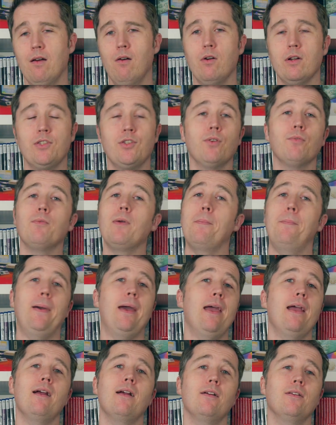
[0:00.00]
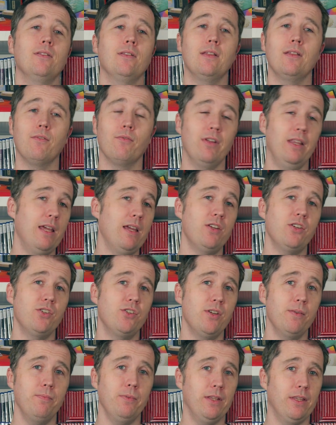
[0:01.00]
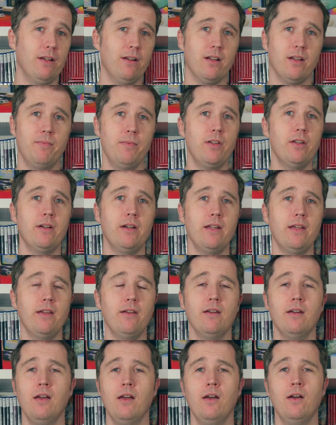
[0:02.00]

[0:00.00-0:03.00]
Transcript: or to repair the relationship with their community,